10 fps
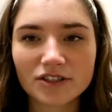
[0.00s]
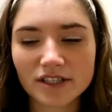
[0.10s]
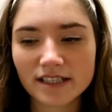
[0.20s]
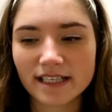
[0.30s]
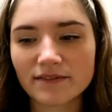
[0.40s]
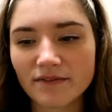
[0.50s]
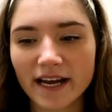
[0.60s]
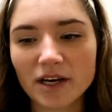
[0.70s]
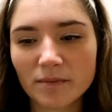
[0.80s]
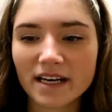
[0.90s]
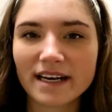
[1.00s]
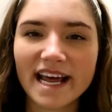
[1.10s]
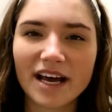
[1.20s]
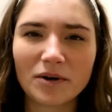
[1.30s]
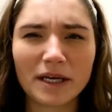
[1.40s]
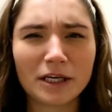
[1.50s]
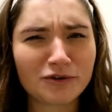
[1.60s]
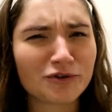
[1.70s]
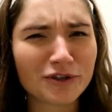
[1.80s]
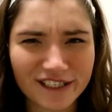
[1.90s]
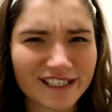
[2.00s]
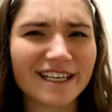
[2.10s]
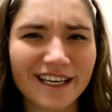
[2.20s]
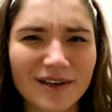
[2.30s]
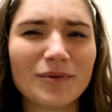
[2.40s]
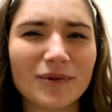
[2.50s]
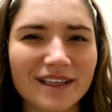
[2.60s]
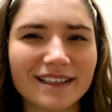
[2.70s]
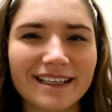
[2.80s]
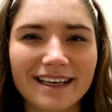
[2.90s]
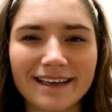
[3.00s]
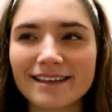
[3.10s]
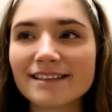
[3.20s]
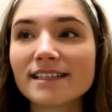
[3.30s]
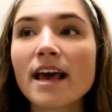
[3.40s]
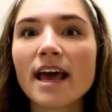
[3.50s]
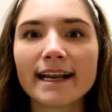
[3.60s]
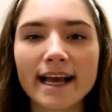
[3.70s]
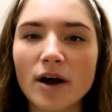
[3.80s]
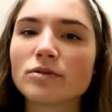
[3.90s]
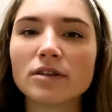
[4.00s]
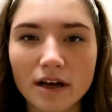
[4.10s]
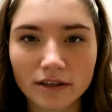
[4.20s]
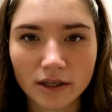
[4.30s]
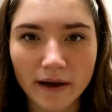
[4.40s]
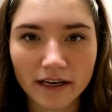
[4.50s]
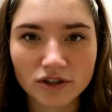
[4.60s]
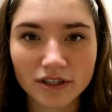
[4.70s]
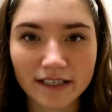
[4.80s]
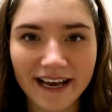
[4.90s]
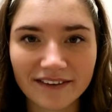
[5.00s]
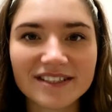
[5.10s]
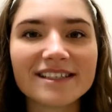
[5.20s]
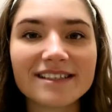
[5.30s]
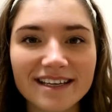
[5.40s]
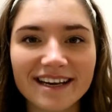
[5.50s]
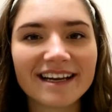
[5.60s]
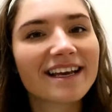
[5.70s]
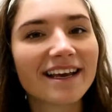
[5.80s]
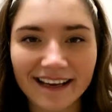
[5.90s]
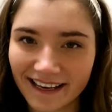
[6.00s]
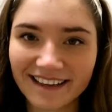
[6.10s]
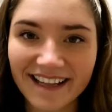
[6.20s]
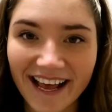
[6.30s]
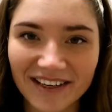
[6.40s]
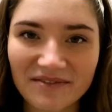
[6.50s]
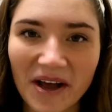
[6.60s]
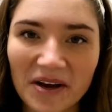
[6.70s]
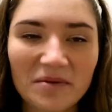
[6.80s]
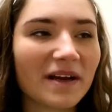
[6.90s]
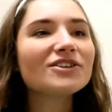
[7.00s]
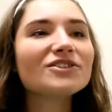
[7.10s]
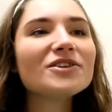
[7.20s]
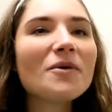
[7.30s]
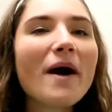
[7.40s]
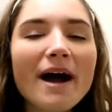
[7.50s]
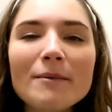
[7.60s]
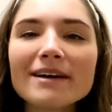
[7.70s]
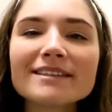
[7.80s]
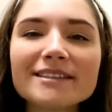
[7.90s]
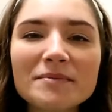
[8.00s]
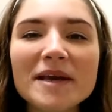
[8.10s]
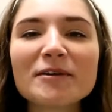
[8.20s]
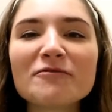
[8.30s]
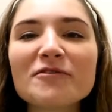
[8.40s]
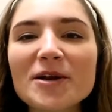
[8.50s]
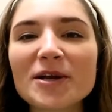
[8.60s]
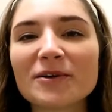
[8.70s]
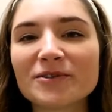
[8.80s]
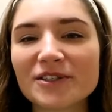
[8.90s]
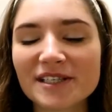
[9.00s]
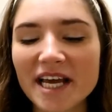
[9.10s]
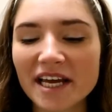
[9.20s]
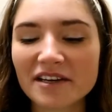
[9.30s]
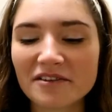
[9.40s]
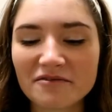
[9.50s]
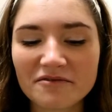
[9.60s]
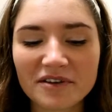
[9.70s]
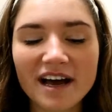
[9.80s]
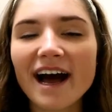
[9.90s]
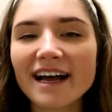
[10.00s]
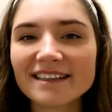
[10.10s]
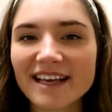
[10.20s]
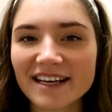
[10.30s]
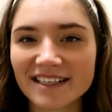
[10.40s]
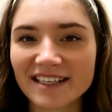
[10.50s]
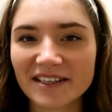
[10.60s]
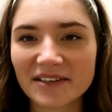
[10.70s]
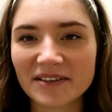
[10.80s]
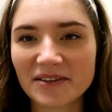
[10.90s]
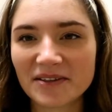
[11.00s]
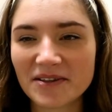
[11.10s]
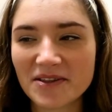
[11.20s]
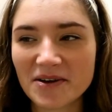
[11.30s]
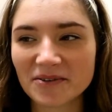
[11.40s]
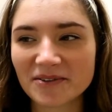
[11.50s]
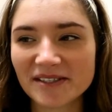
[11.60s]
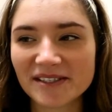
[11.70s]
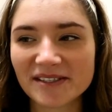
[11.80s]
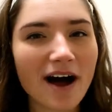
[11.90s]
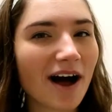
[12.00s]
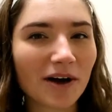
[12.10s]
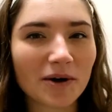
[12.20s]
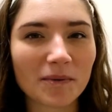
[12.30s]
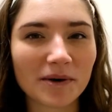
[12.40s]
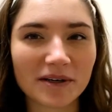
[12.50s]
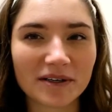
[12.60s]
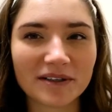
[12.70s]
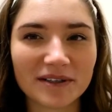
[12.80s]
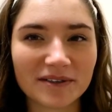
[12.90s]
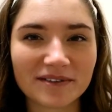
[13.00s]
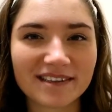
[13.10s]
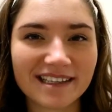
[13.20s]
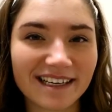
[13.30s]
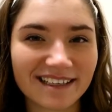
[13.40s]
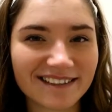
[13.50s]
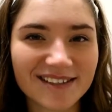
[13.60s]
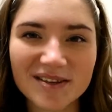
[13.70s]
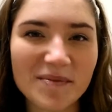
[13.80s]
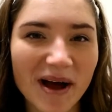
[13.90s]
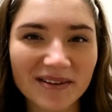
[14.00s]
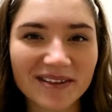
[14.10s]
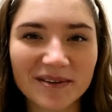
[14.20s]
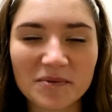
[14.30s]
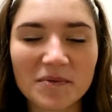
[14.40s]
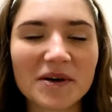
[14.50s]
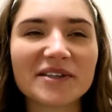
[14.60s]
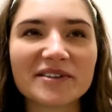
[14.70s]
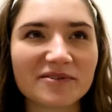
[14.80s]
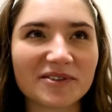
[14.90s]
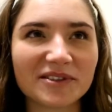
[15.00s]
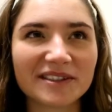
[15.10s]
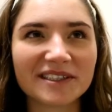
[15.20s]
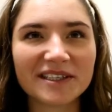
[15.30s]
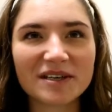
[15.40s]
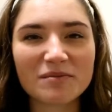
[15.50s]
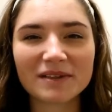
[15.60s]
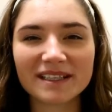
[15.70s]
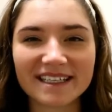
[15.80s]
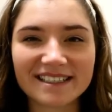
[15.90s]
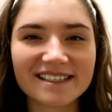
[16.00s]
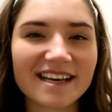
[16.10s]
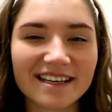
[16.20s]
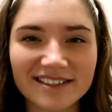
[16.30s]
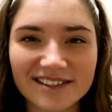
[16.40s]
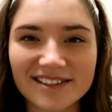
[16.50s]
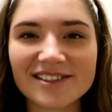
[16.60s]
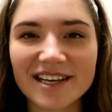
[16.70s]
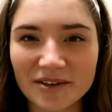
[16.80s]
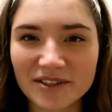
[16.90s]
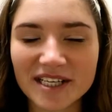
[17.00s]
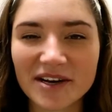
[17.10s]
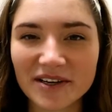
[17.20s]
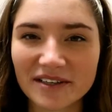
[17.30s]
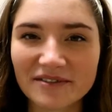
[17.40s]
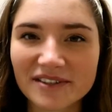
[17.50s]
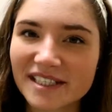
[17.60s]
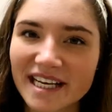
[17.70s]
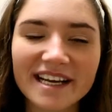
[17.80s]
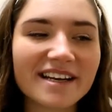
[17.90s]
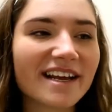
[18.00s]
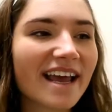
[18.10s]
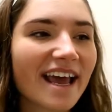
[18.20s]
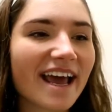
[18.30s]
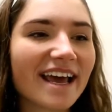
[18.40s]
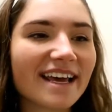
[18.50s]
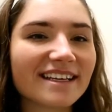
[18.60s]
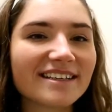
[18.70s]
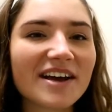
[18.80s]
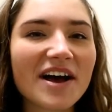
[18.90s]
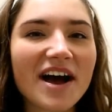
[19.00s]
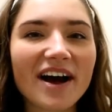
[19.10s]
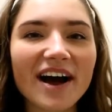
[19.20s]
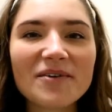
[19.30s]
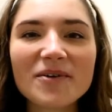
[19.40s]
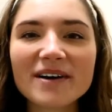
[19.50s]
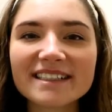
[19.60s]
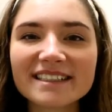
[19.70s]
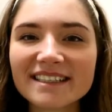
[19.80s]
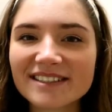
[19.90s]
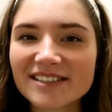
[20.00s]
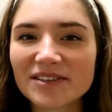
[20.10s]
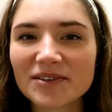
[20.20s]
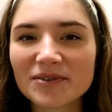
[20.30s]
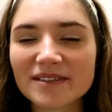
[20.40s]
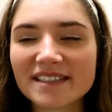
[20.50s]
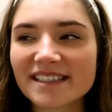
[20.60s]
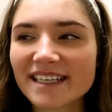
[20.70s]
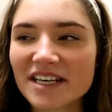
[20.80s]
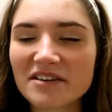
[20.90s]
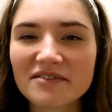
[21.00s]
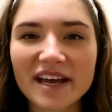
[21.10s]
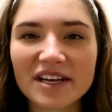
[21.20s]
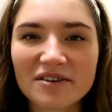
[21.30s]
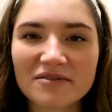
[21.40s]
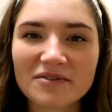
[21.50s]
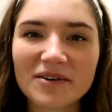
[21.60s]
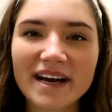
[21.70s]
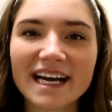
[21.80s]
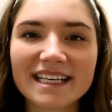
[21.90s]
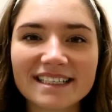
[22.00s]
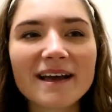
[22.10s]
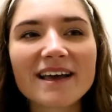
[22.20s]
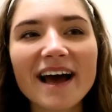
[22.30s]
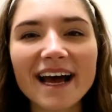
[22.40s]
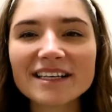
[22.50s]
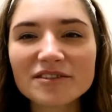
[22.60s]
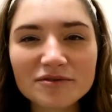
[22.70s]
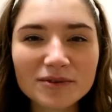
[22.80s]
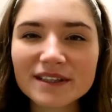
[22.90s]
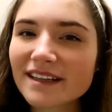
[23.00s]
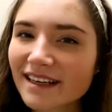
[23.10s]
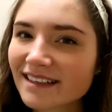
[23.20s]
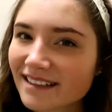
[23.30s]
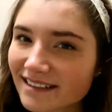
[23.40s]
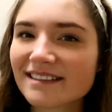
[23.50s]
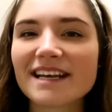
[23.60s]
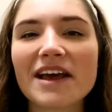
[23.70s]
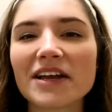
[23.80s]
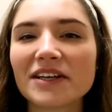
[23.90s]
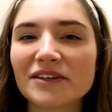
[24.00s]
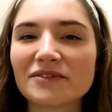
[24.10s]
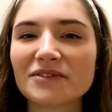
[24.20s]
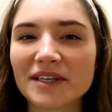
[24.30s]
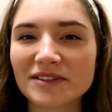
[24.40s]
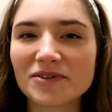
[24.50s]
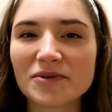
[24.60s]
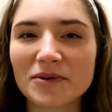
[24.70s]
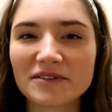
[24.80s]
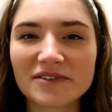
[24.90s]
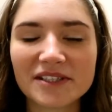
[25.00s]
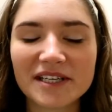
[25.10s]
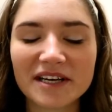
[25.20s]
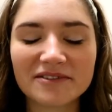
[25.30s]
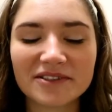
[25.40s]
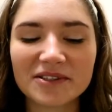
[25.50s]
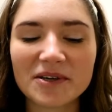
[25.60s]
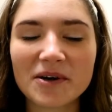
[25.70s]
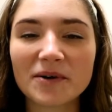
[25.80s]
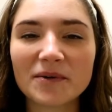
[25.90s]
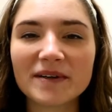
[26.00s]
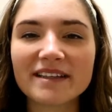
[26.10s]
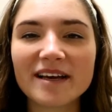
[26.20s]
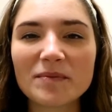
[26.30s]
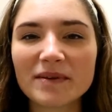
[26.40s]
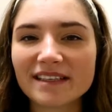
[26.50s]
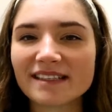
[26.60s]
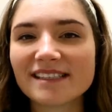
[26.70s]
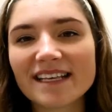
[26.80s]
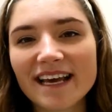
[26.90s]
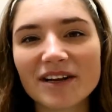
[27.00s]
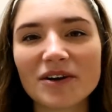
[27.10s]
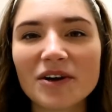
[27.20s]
just the environment and how interesting it really is and how long you actually have to sit in that environment. So I wanted to make a video just kind of highlighting those awkward little things about the wonderful place that is the Secretary of State. And I wanted to see if any of you guys kind of related to any of that sort of stuff. So with that being said,